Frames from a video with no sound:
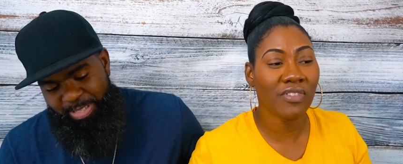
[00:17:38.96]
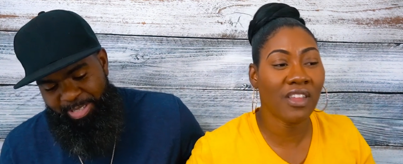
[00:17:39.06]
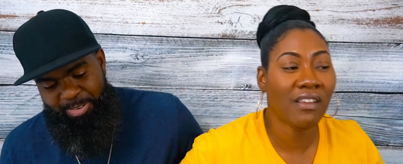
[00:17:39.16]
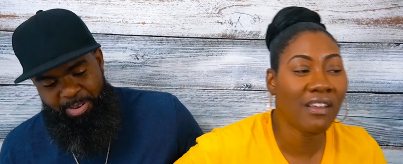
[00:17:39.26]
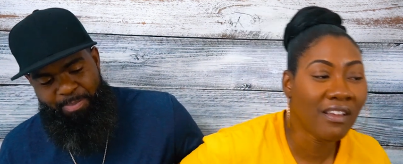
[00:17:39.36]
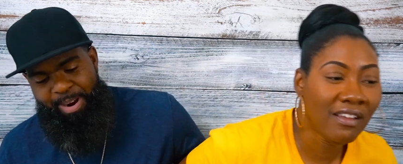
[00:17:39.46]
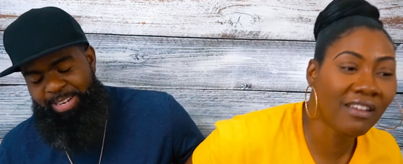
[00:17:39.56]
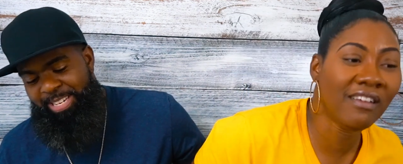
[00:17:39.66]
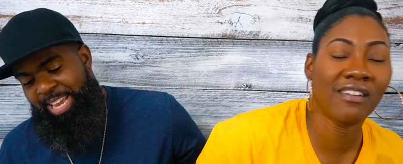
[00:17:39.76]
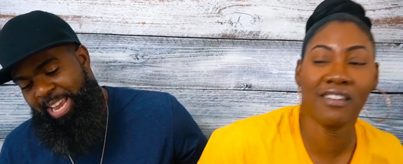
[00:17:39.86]
Speaker 1: was doing
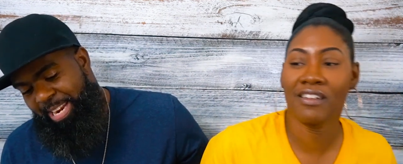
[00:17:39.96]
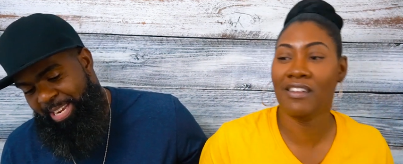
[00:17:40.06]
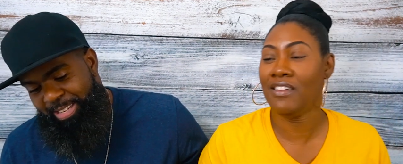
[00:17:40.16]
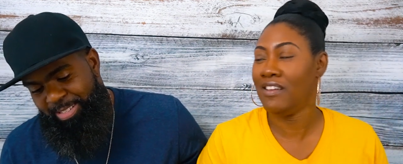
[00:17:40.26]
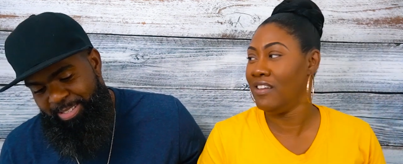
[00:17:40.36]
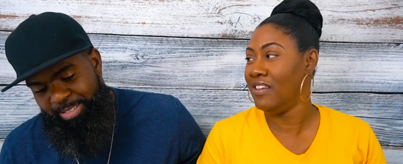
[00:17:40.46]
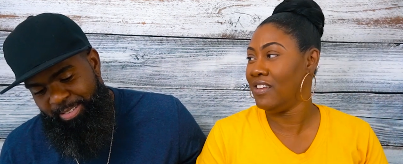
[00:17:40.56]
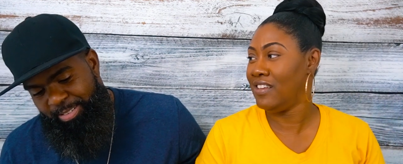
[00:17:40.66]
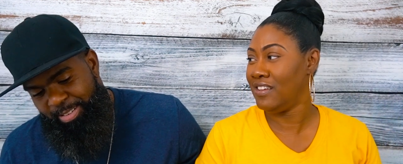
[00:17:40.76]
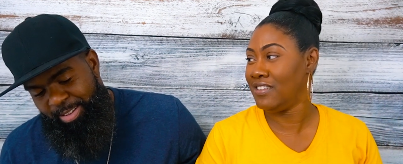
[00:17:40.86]
martinis,
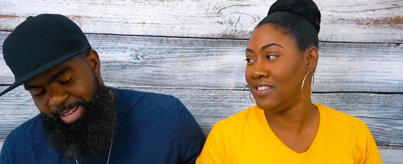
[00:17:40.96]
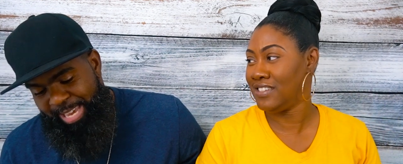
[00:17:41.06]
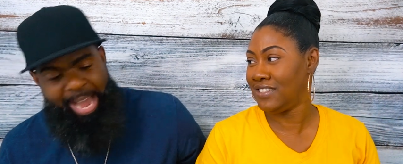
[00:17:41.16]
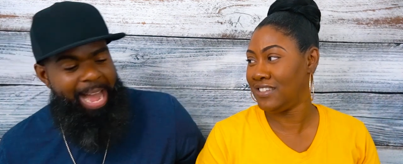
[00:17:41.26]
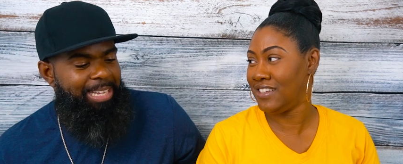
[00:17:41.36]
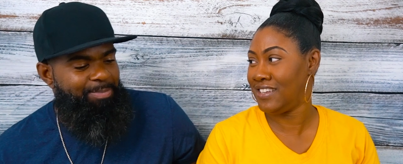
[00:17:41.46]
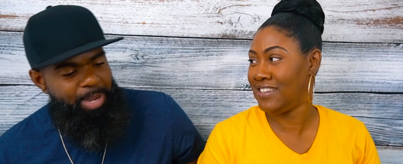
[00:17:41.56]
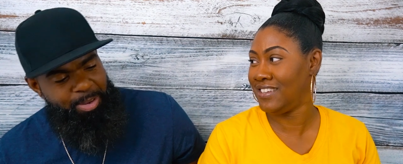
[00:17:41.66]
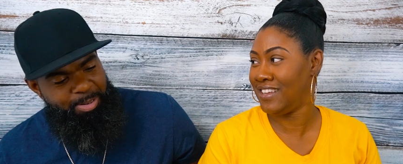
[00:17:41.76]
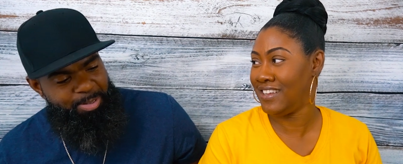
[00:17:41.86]

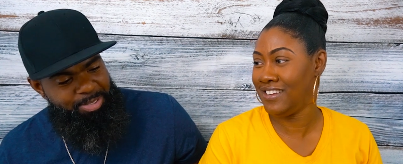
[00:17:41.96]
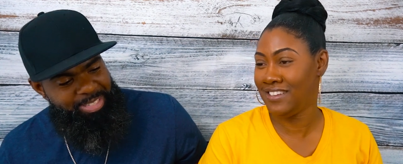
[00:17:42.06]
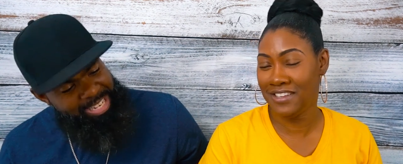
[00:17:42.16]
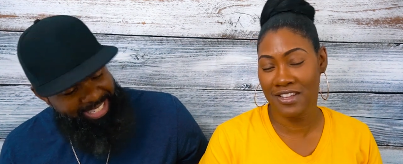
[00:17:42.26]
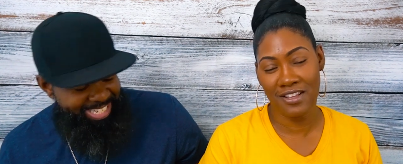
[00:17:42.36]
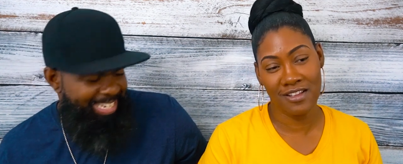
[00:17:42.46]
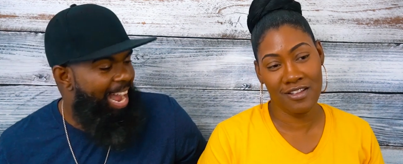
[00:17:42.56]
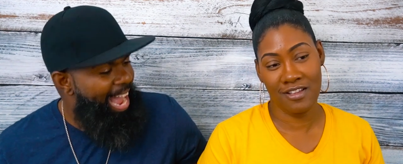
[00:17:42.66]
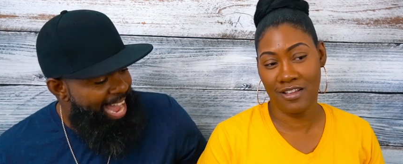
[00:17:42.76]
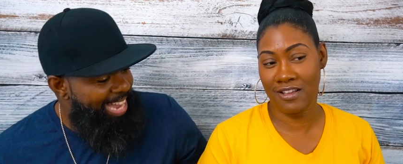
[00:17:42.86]
cosmos,
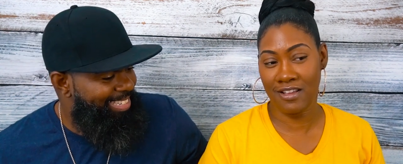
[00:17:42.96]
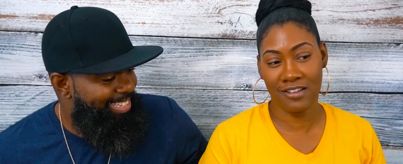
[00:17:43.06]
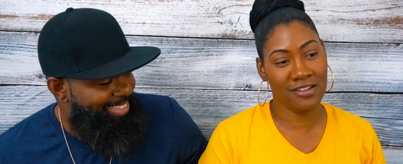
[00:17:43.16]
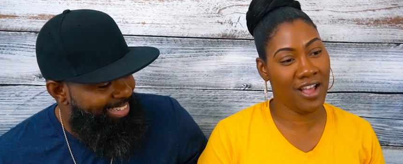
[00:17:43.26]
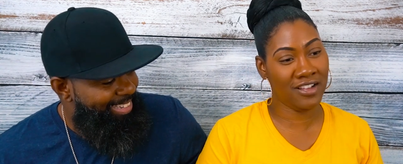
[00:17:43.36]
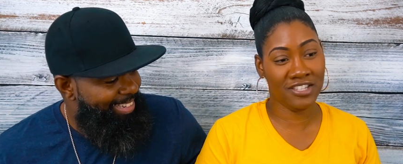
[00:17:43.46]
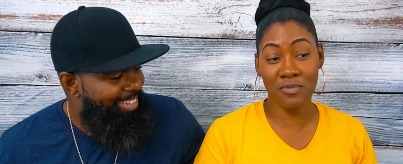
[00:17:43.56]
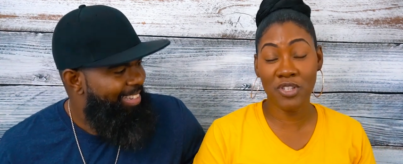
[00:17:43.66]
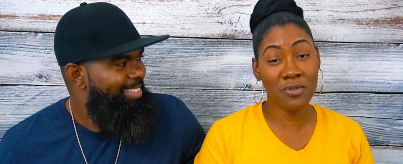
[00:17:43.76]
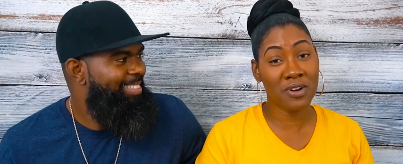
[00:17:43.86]
shots
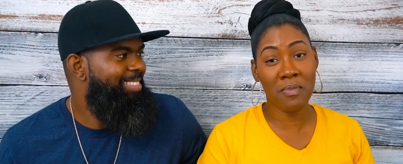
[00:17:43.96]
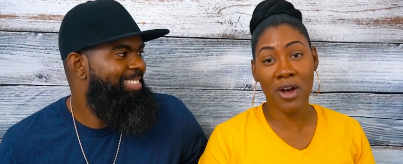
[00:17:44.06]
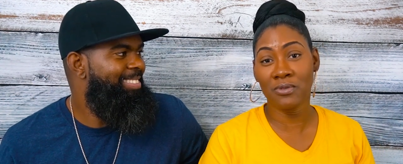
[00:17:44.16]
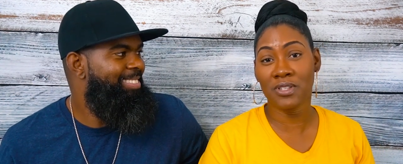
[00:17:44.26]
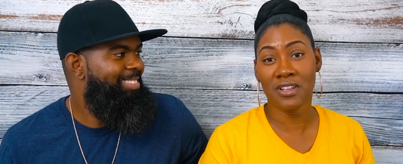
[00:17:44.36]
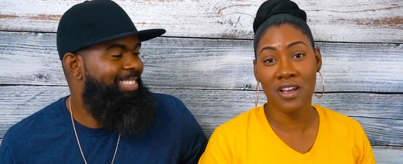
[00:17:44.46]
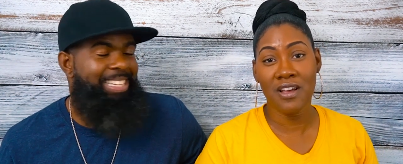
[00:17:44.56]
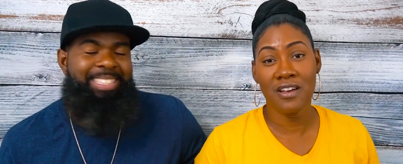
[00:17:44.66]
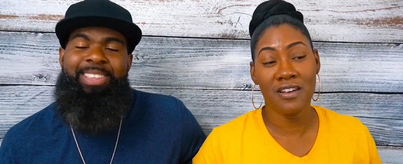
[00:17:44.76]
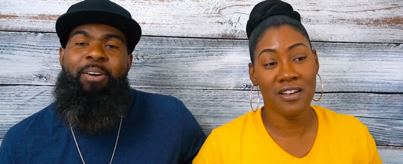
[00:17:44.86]
Speaker 2: she was doing the most.
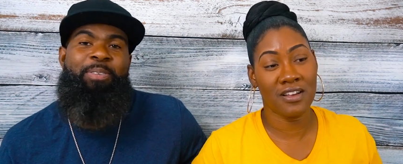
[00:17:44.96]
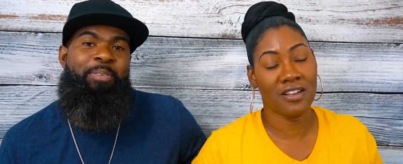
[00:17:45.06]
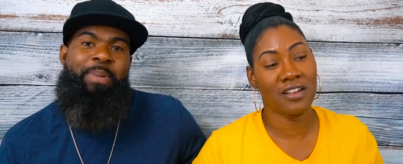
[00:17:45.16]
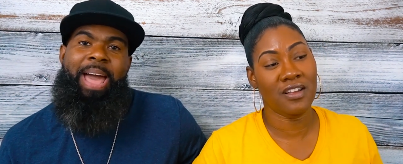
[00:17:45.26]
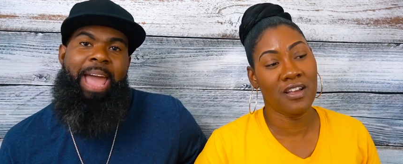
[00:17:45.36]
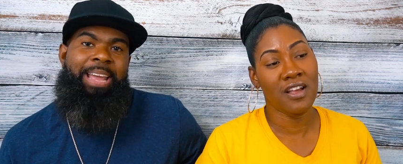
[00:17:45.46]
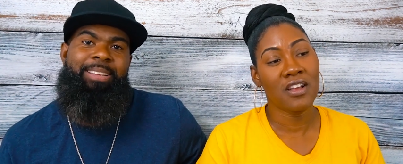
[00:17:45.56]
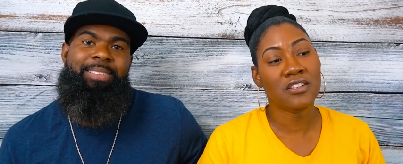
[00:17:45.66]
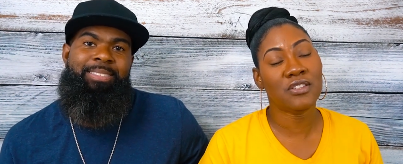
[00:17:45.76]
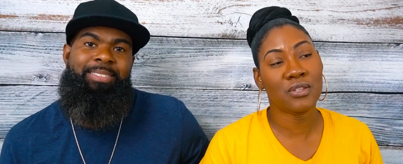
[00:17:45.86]
Just throwing them back.
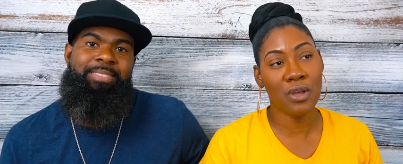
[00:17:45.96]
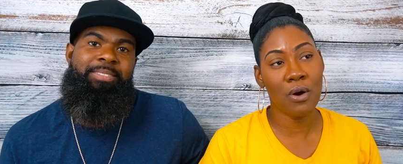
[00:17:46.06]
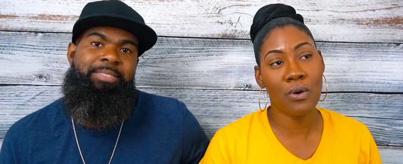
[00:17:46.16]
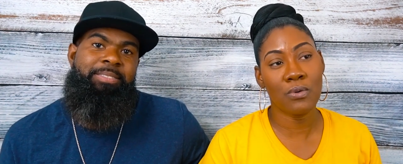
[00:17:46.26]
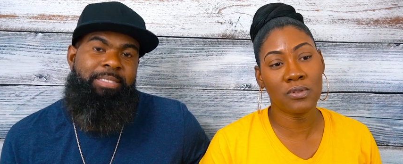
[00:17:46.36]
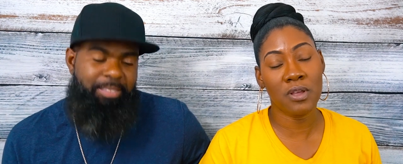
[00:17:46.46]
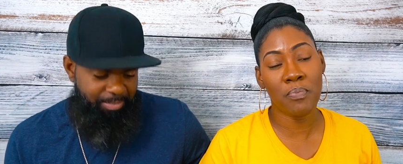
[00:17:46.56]
So the